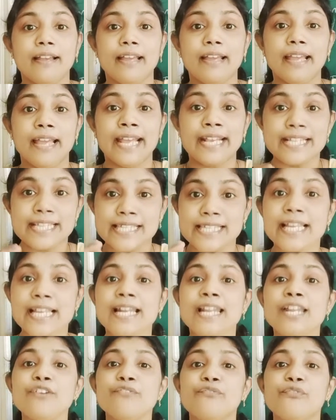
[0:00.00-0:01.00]

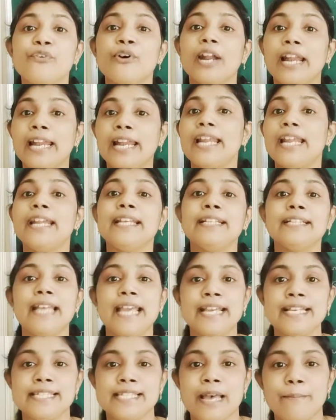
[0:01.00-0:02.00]
excellent for learning the
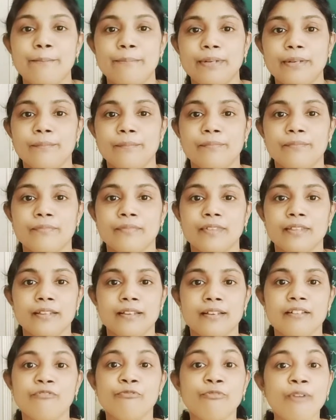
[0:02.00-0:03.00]
example.
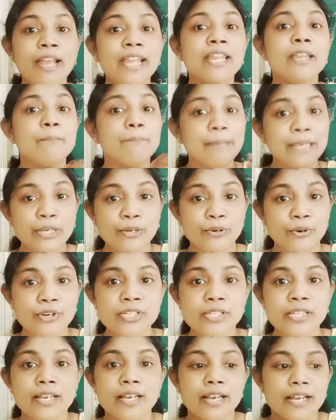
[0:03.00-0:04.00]
Why?
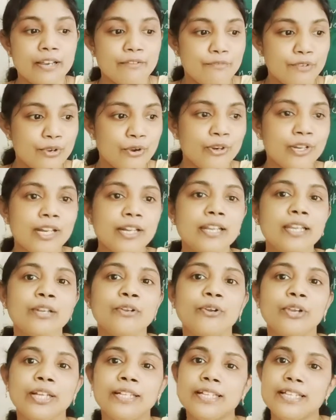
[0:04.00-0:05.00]
Because we already
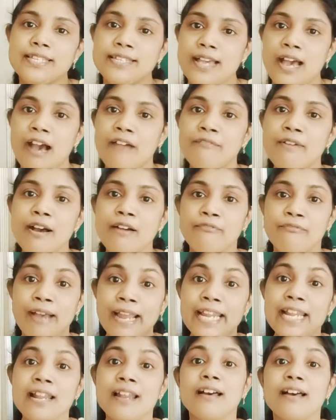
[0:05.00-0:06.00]
know in the Java,
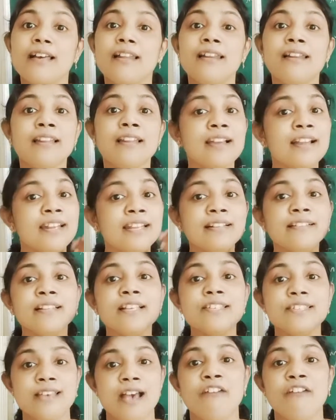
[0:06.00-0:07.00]
while learning
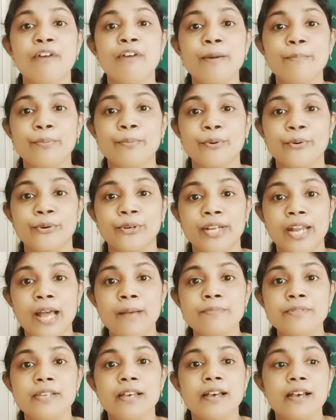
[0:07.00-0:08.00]
the Java
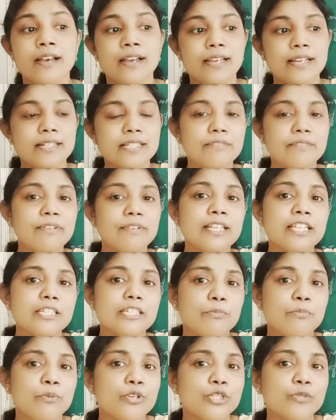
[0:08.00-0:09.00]
programs, it's a very
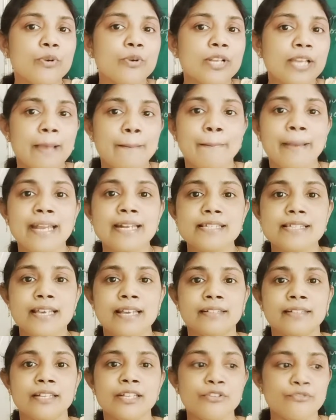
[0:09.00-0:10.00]
small commands are
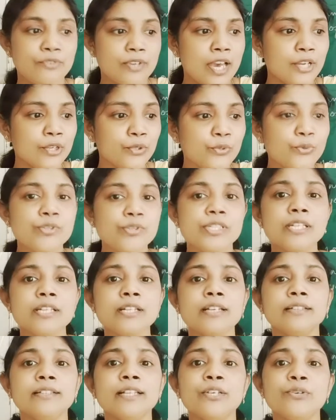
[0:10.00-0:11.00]
there. If you are
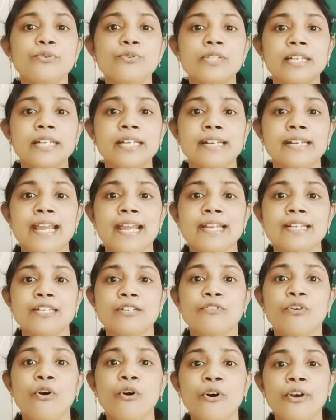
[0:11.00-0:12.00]
using the user
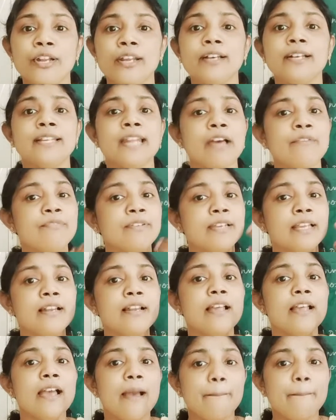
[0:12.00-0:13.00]
interactive or a graphical
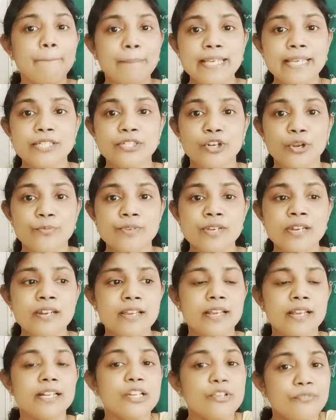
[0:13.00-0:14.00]
based option,
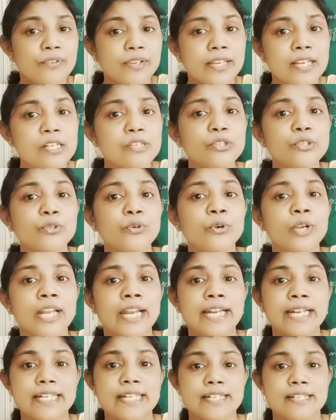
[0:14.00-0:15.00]
difficult to
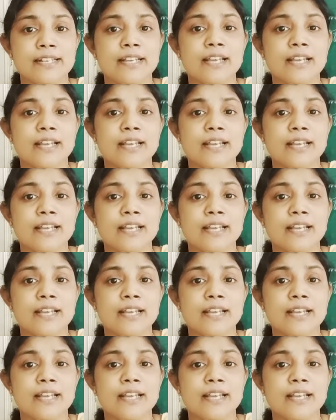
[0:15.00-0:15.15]
learn it.